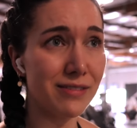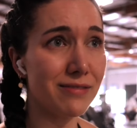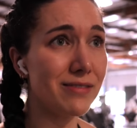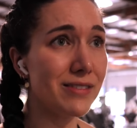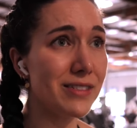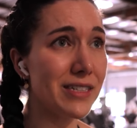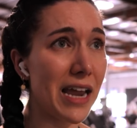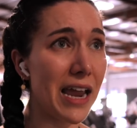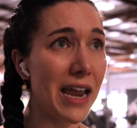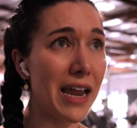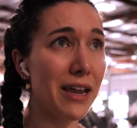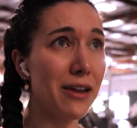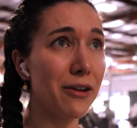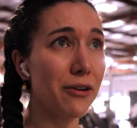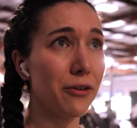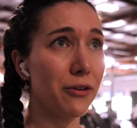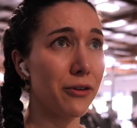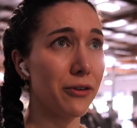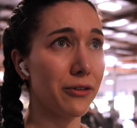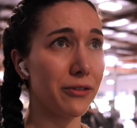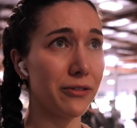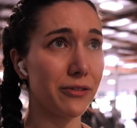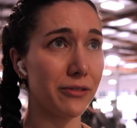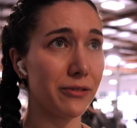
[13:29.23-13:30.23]
day
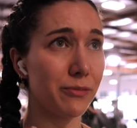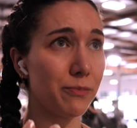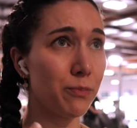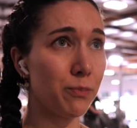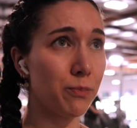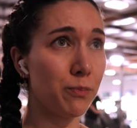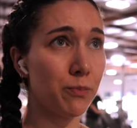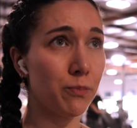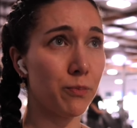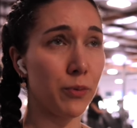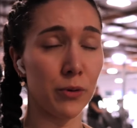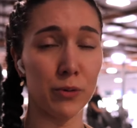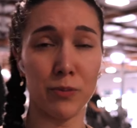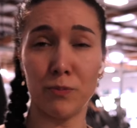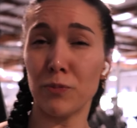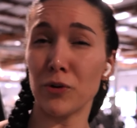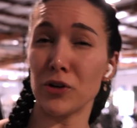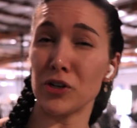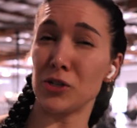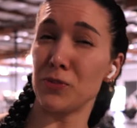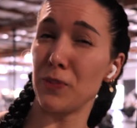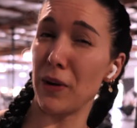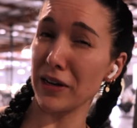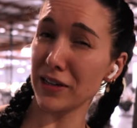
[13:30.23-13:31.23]
or
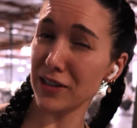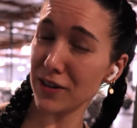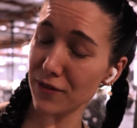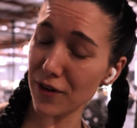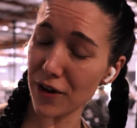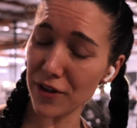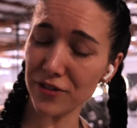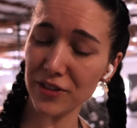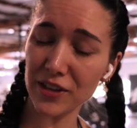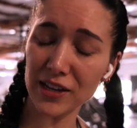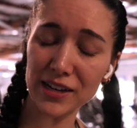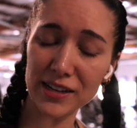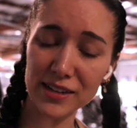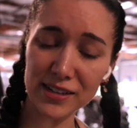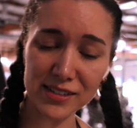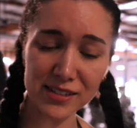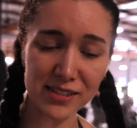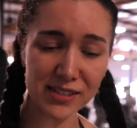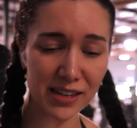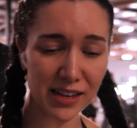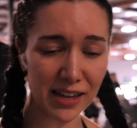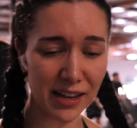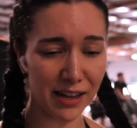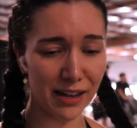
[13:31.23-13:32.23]
perspective on
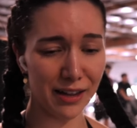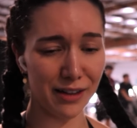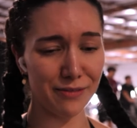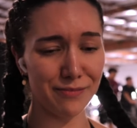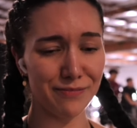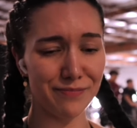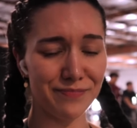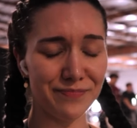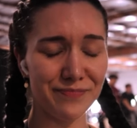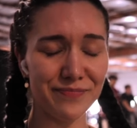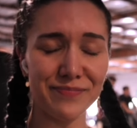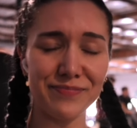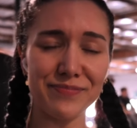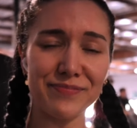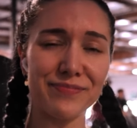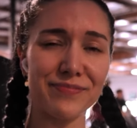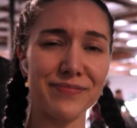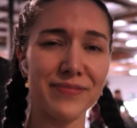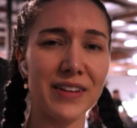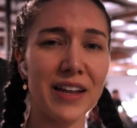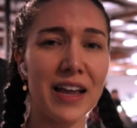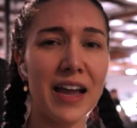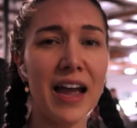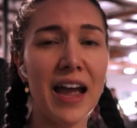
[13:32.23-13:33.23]
things. And
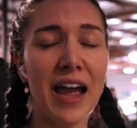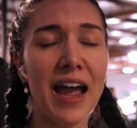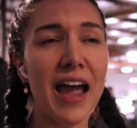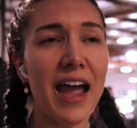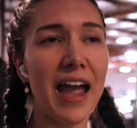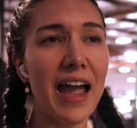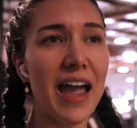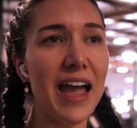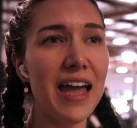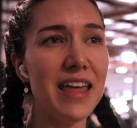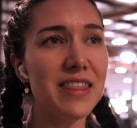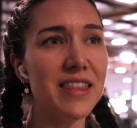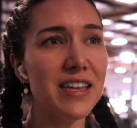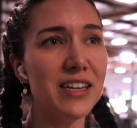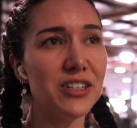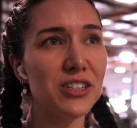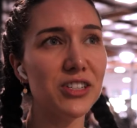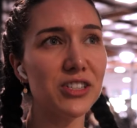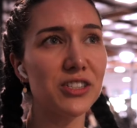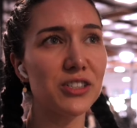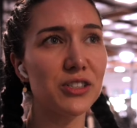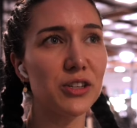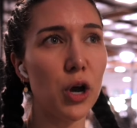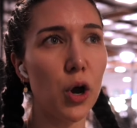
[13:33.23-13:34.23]
then
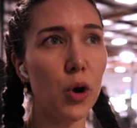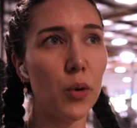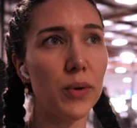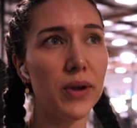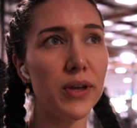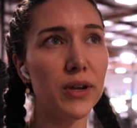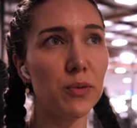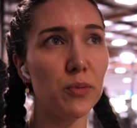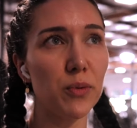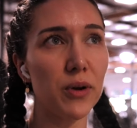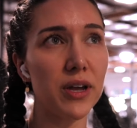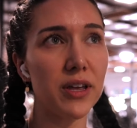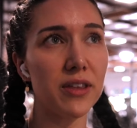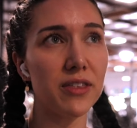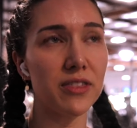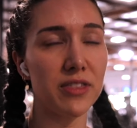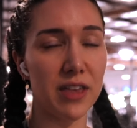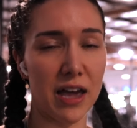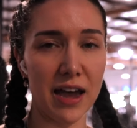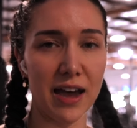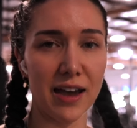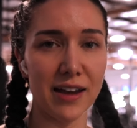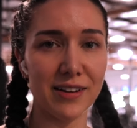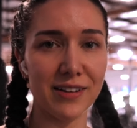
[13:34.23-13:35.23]
just going with
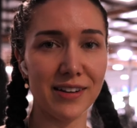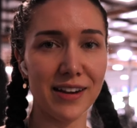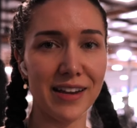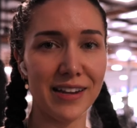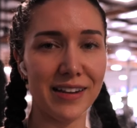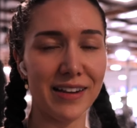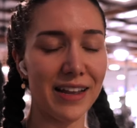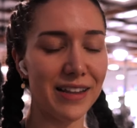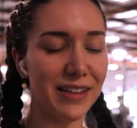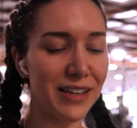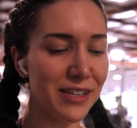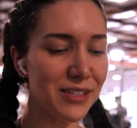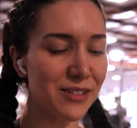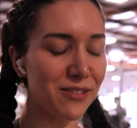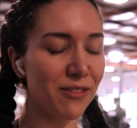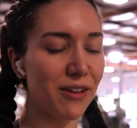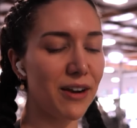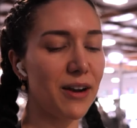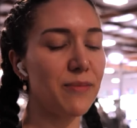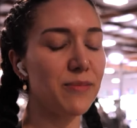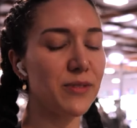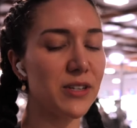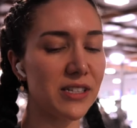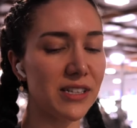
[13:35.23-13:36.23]
that, and that's
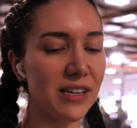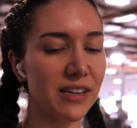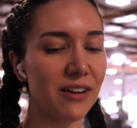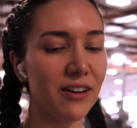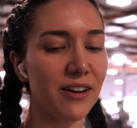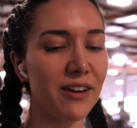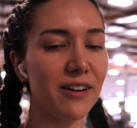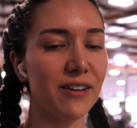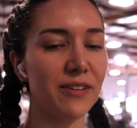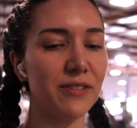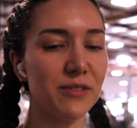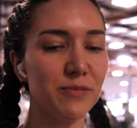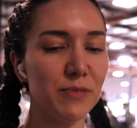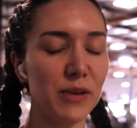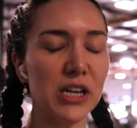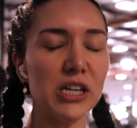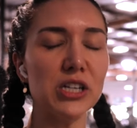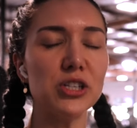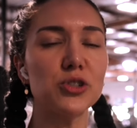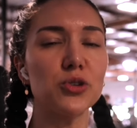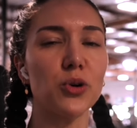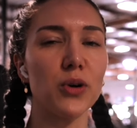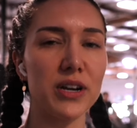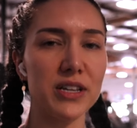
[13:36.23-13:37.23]
what I'm just like, oh, me
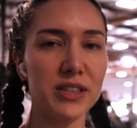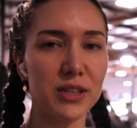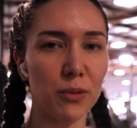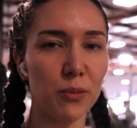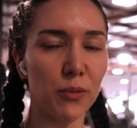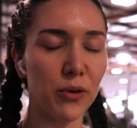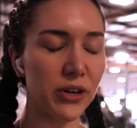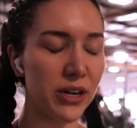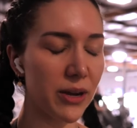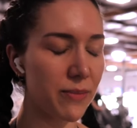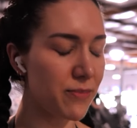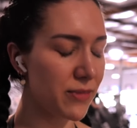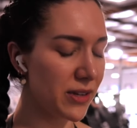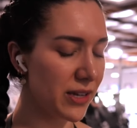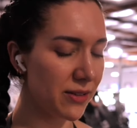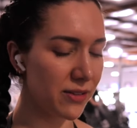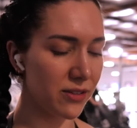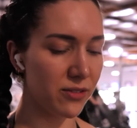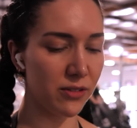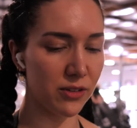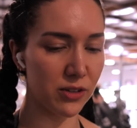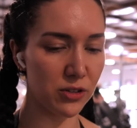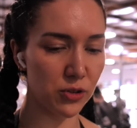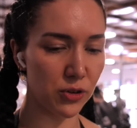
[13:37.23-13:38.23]
enjoying the workout, me
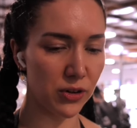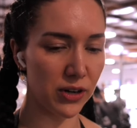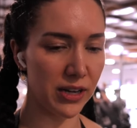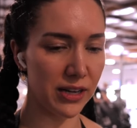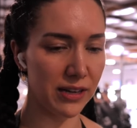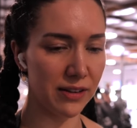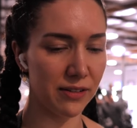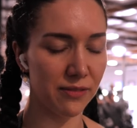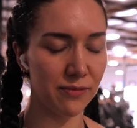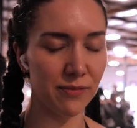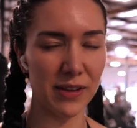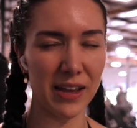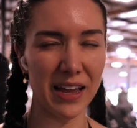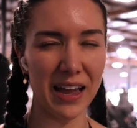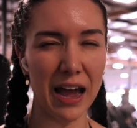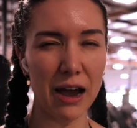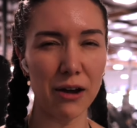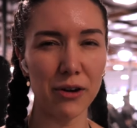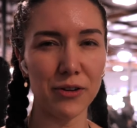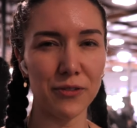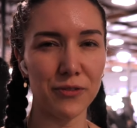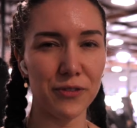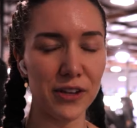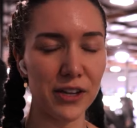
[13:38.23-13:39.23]
enjoying
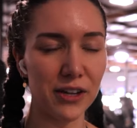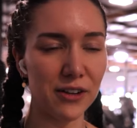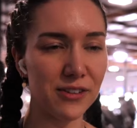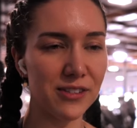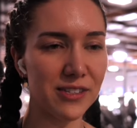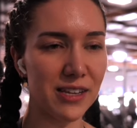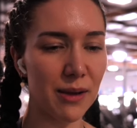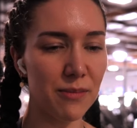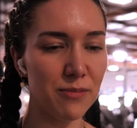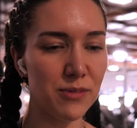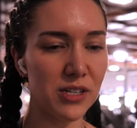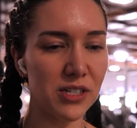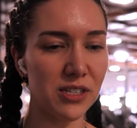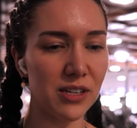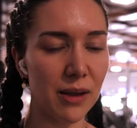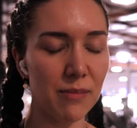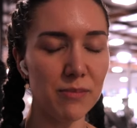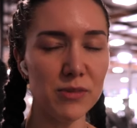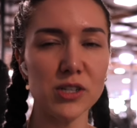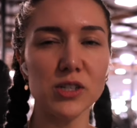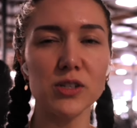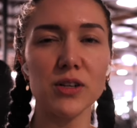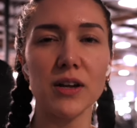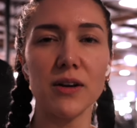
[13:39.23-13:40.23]
how it feels. I'm just
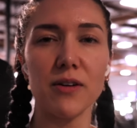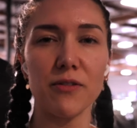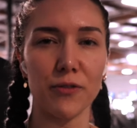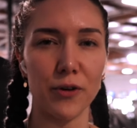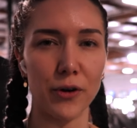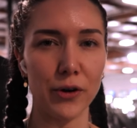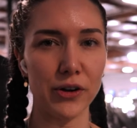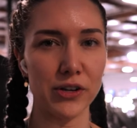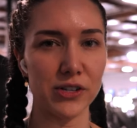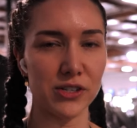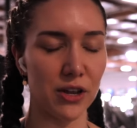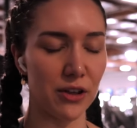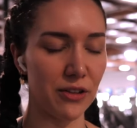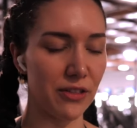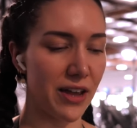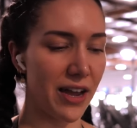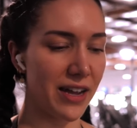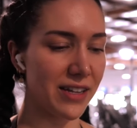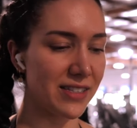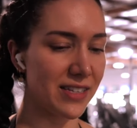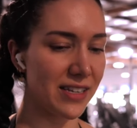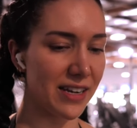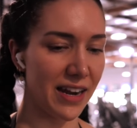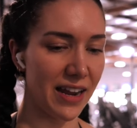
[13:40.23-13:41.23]
going to focus on
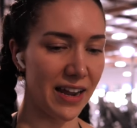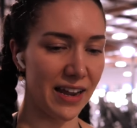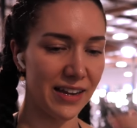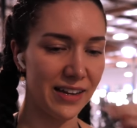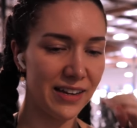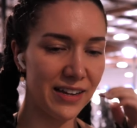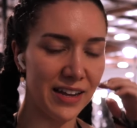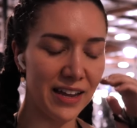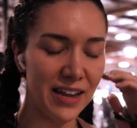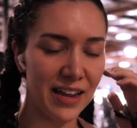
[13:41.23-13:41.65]
that today.